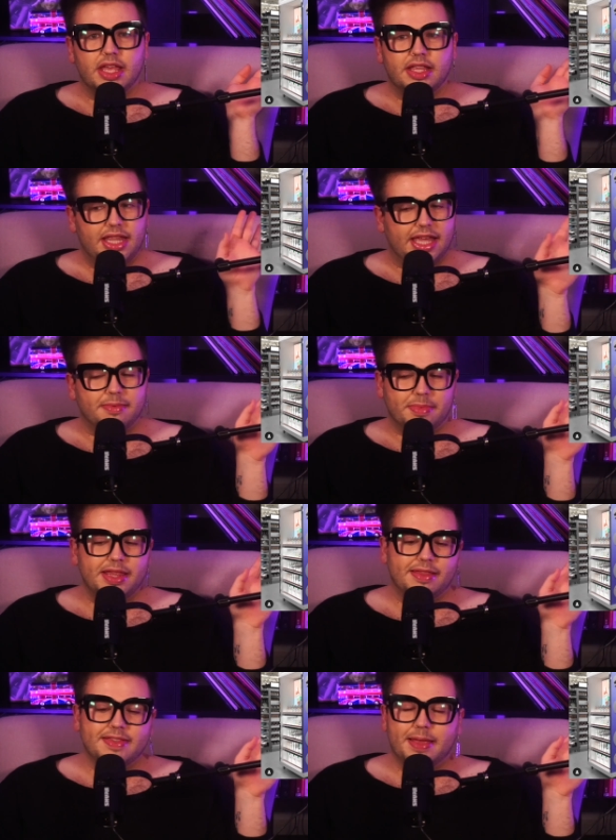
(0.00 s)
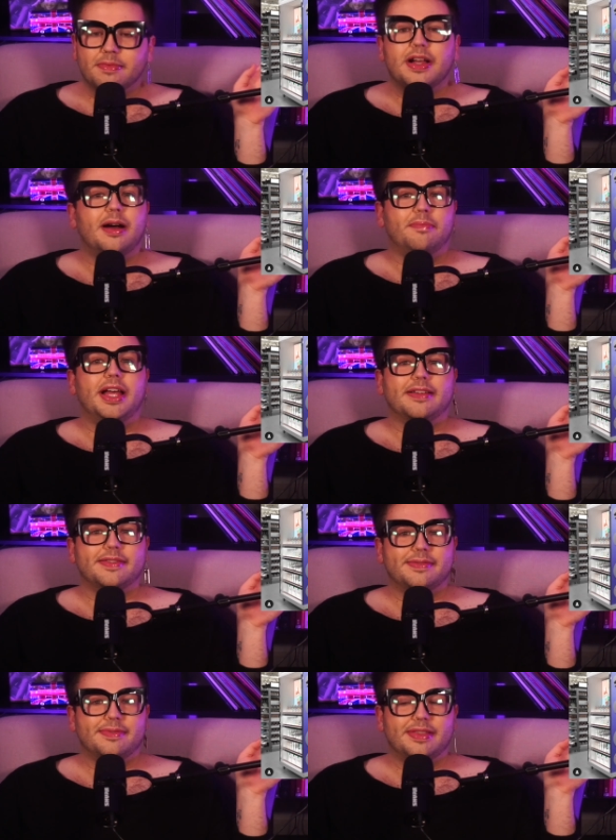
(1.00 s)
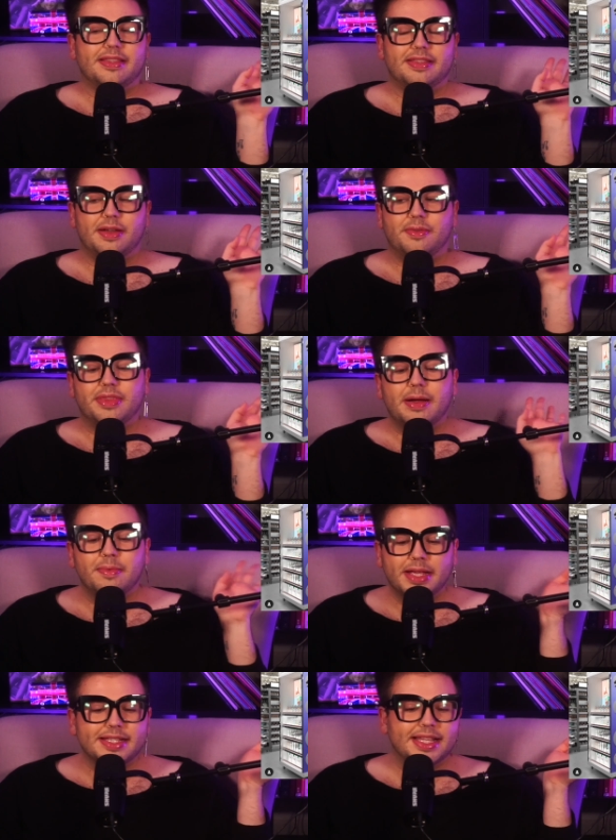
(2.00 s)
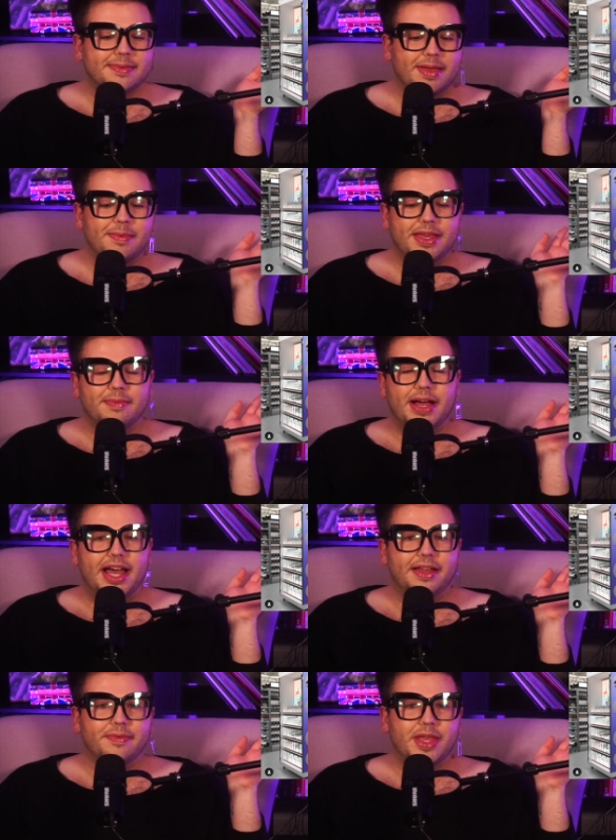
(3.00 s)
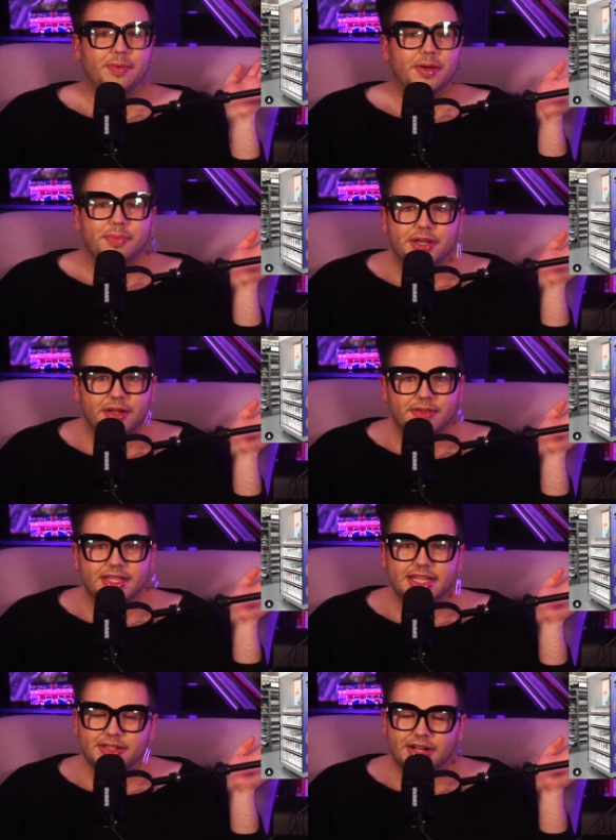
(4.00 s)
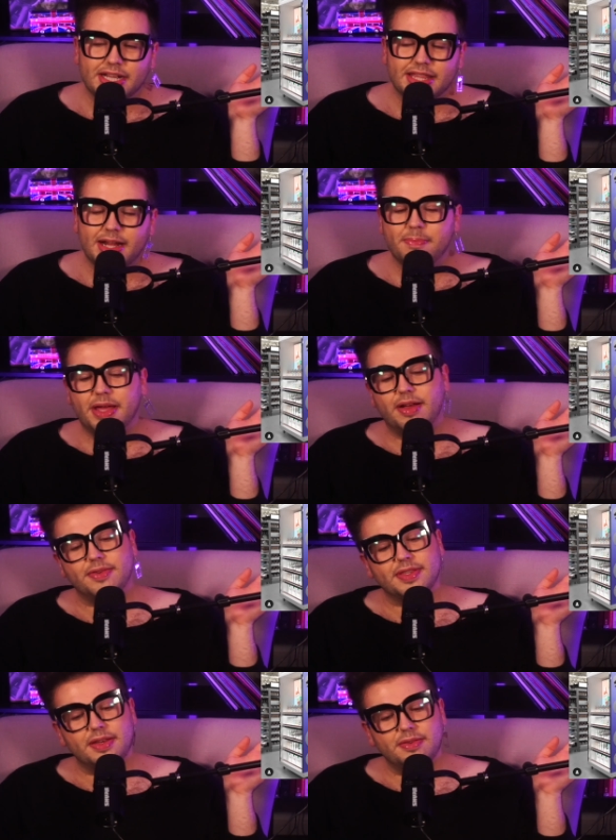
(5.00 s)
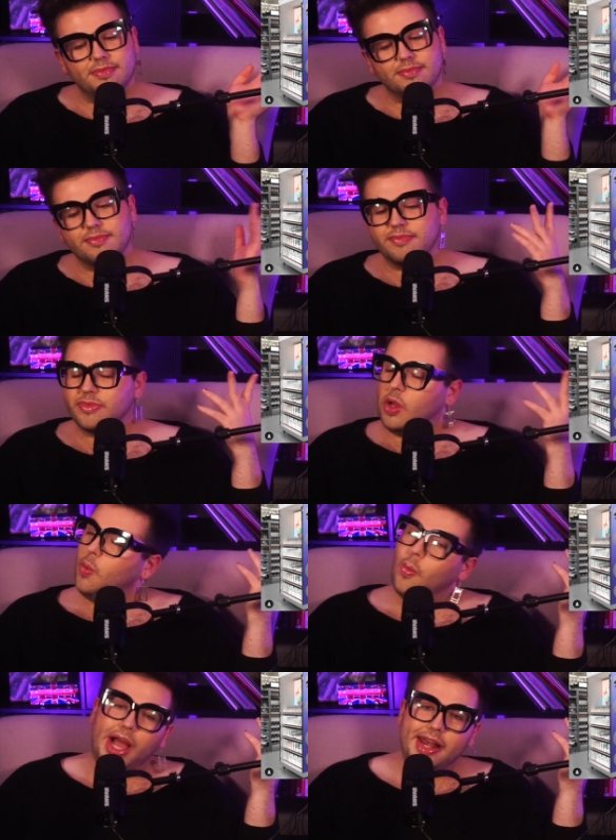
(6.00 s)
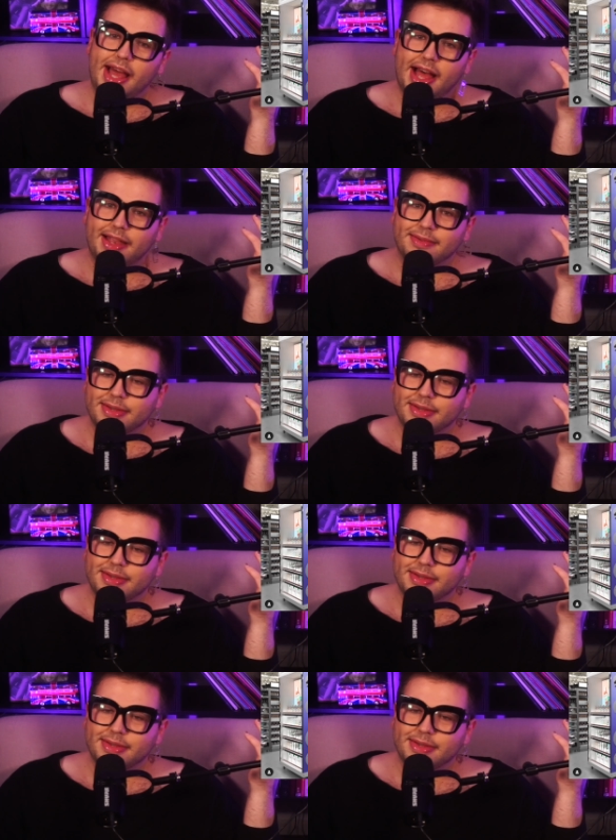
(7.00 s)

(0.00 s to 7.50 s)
like in the same complex. So that would make sense maybe why they wouldn't put an Ulta in Target there, but also why not?